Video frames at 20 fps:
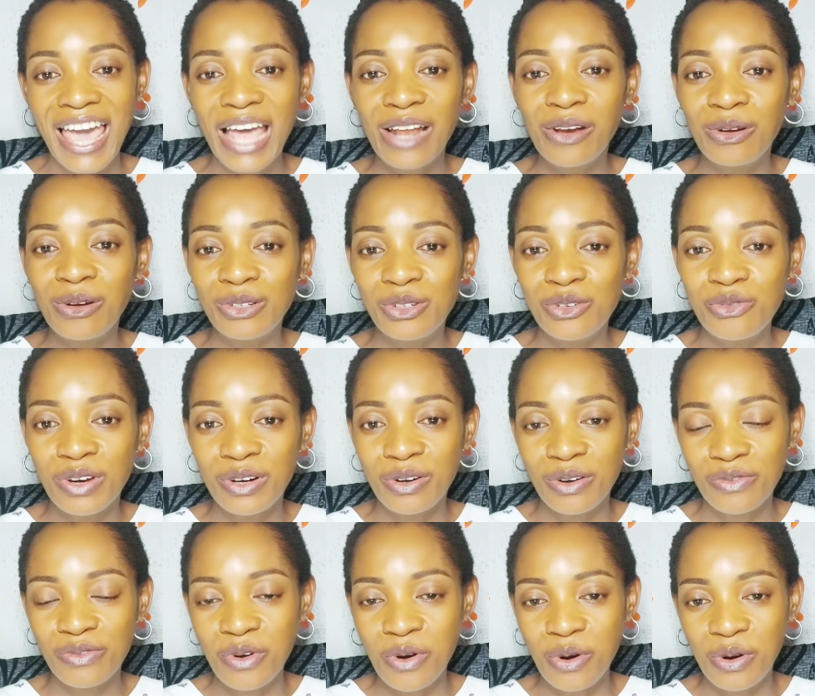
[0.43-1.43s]
Hello, children
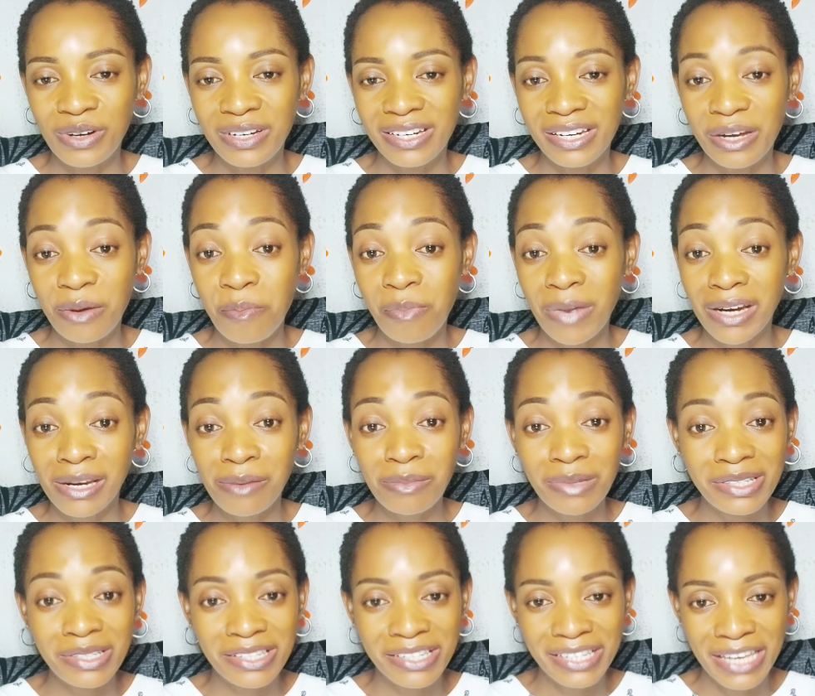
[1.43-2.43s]
of God. My name
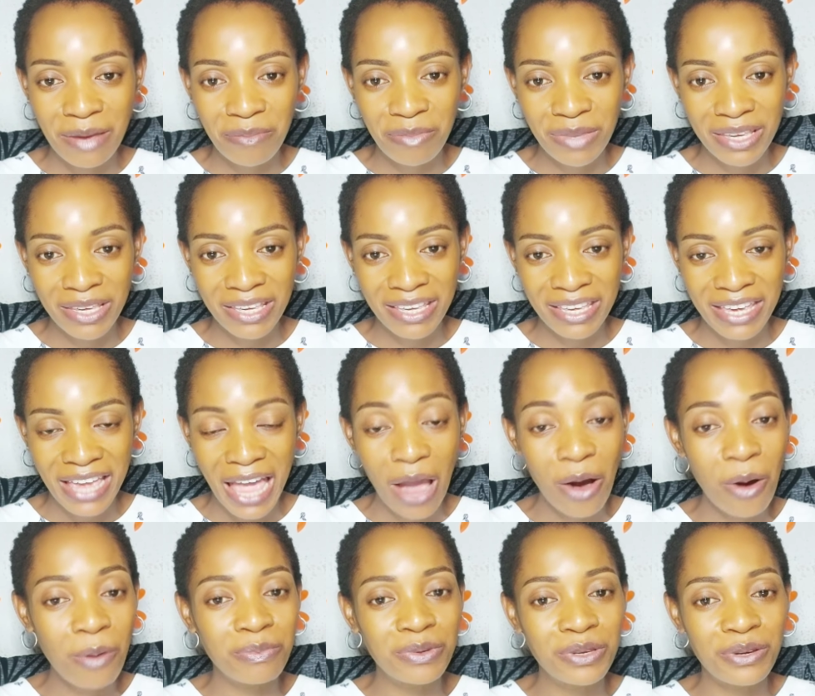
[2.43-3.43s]
is Yemi. I
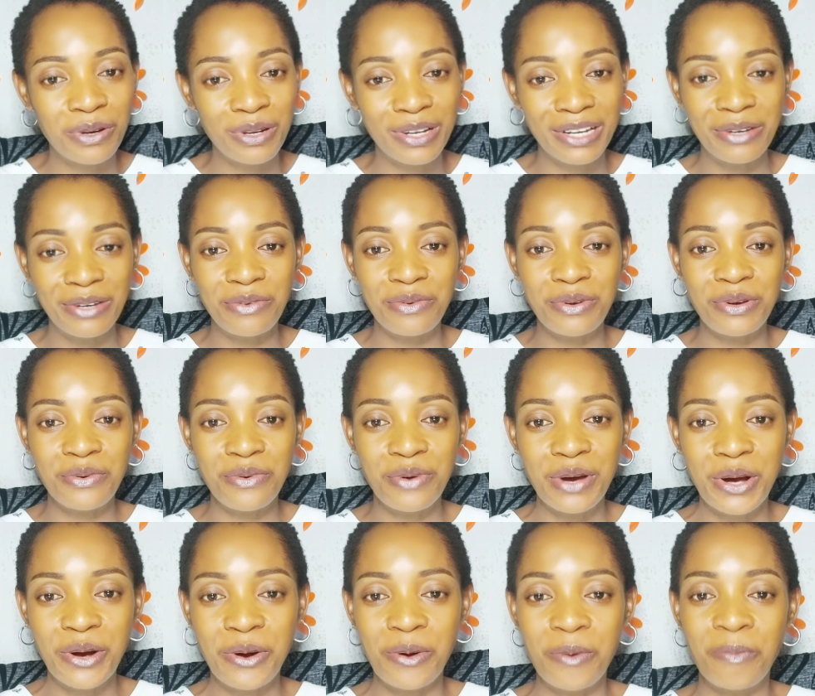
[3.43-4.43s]
hope you all are doing
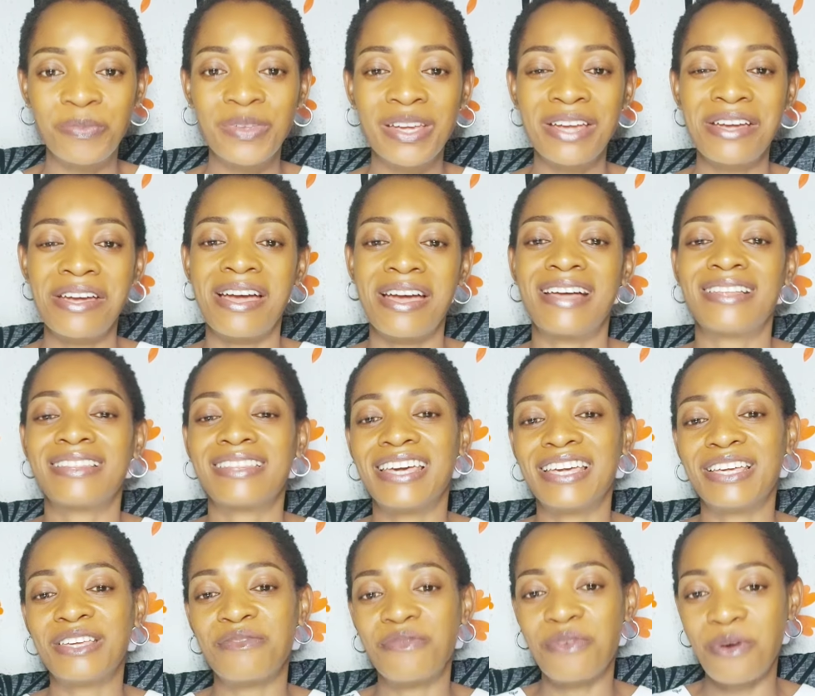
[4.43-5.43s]
well. And
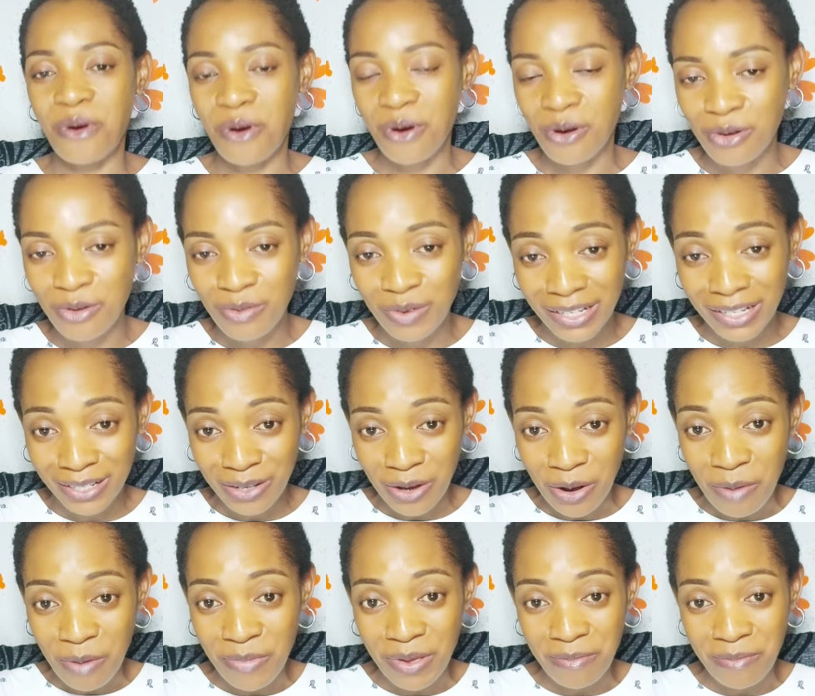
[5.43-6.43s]
thank you for always
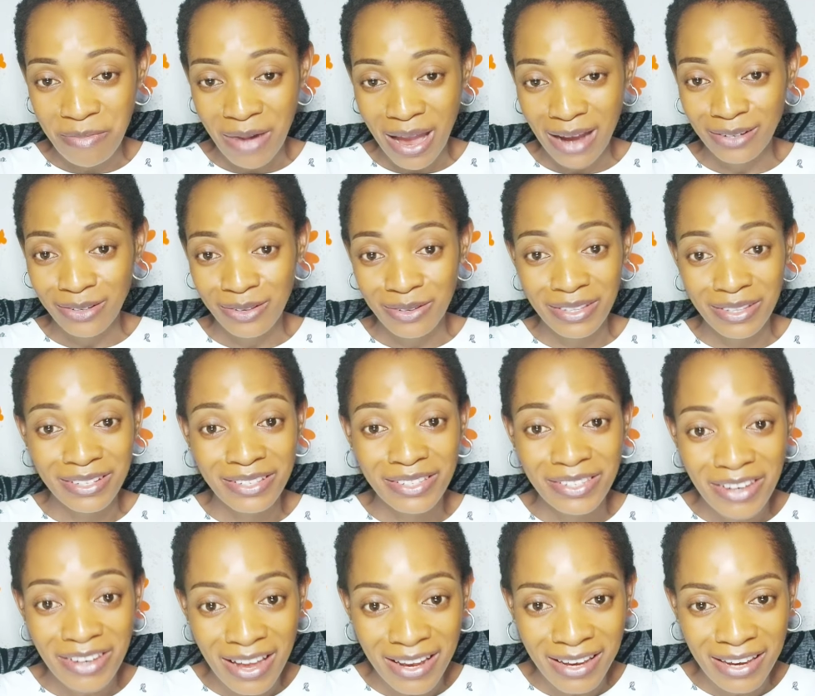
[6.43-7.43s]
coming back to this
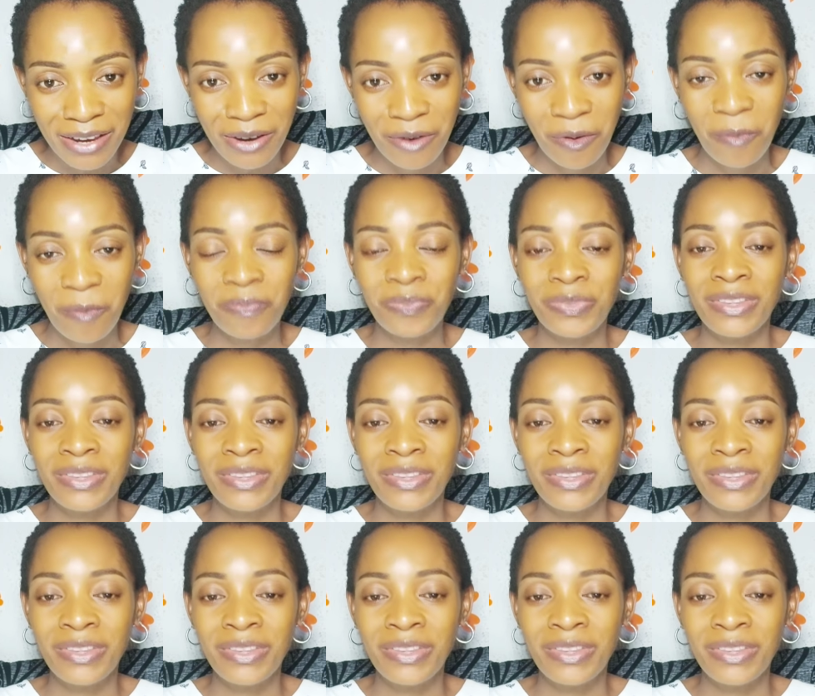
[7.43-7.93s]
channel.